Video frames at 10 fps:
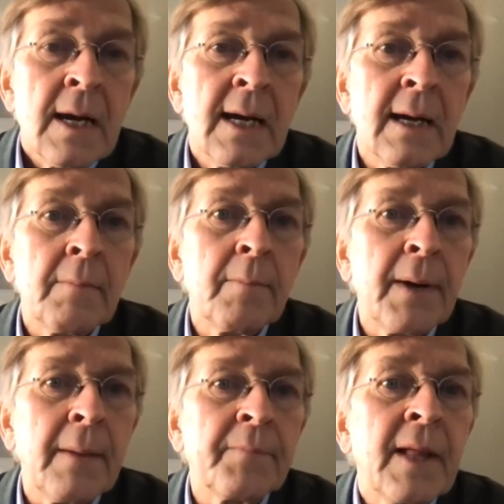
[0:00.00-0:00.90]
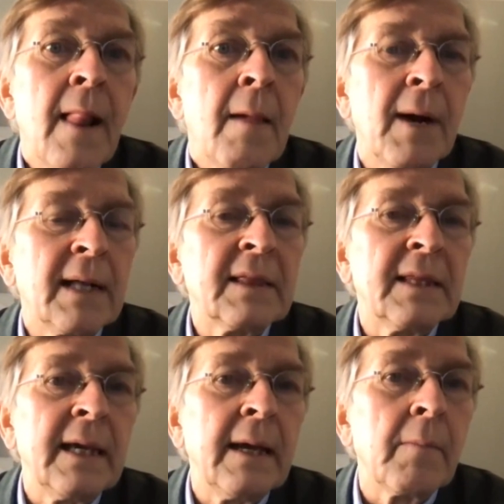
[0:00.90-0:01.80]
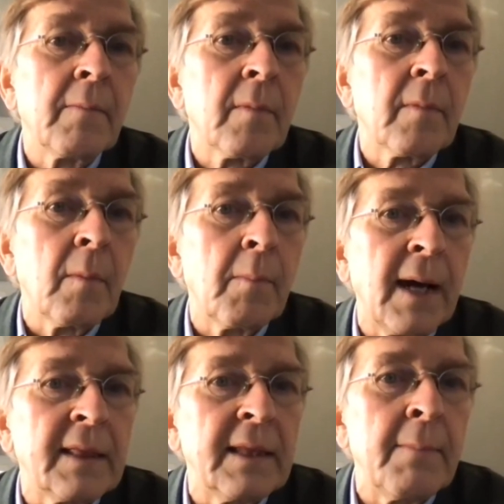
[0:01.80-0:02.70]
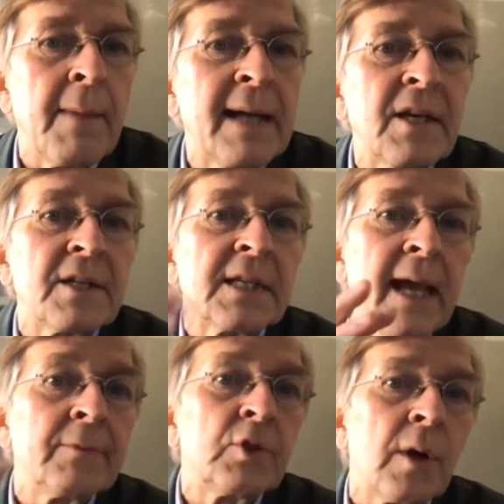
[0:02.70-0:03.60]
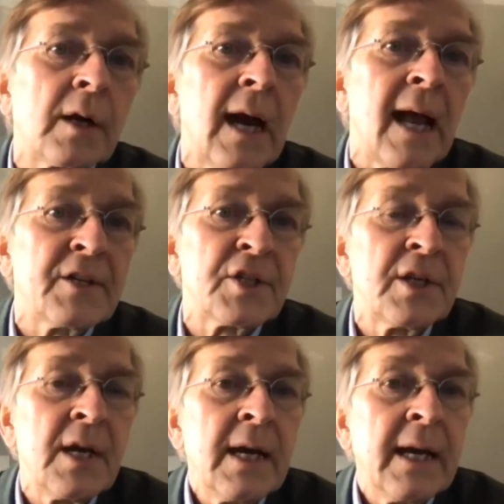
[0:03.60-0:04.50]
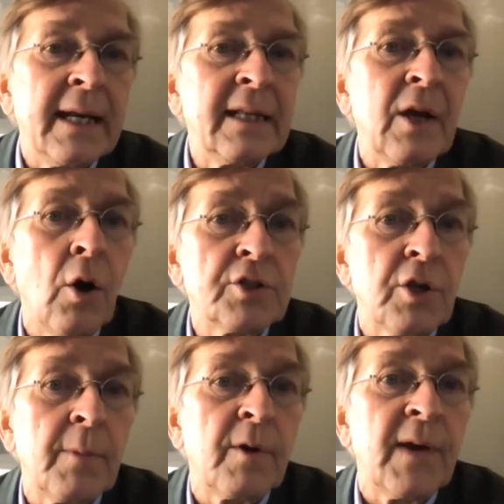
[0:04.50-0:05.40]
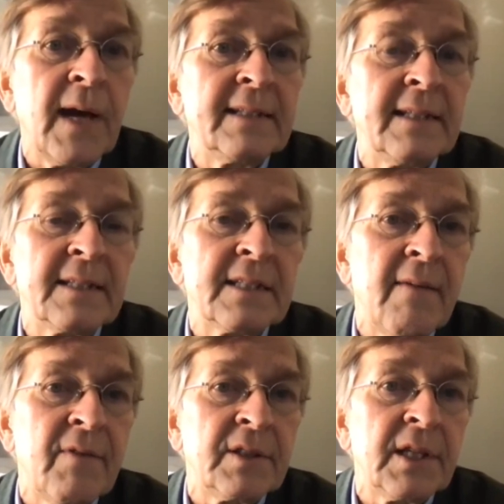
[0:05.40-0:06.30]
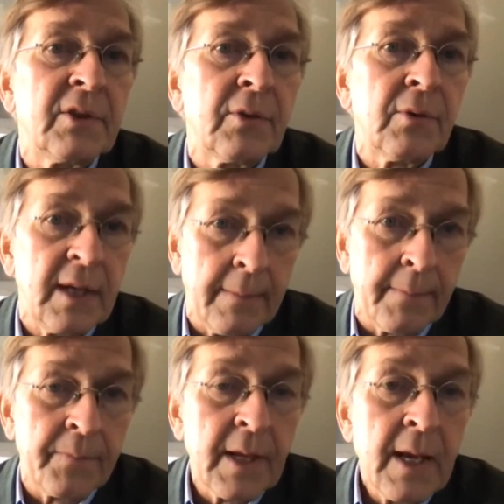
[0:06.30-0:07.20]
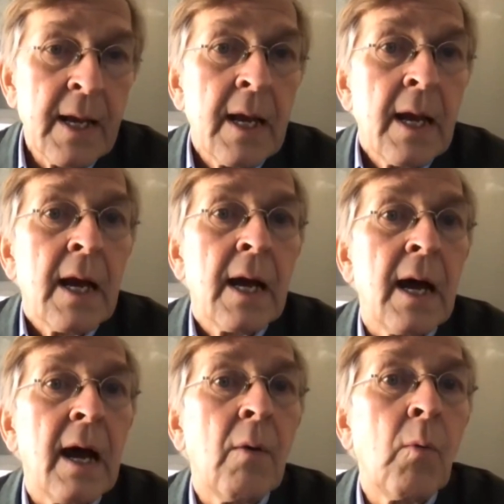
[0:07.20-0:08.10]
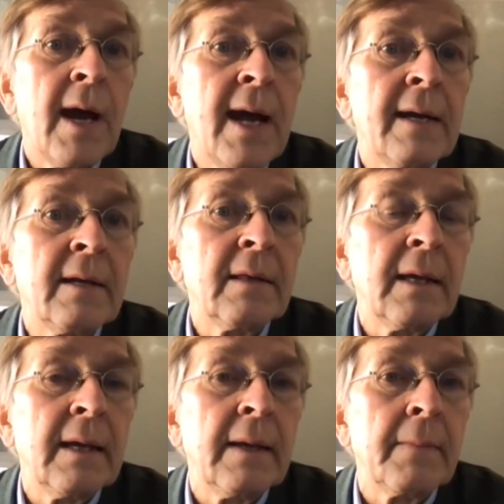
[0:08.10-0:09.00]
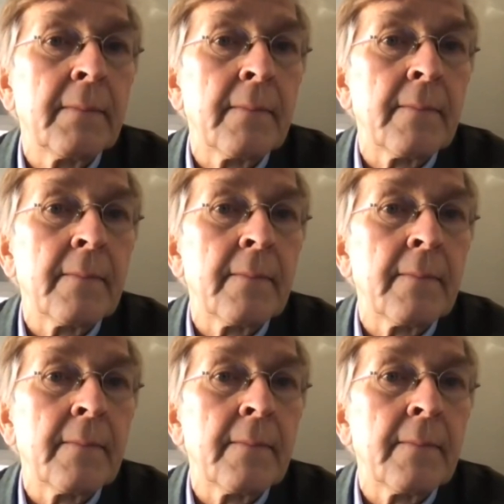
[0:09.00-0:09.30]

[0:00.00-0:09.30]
But the matters came to a clash in the autumn of 1873, when the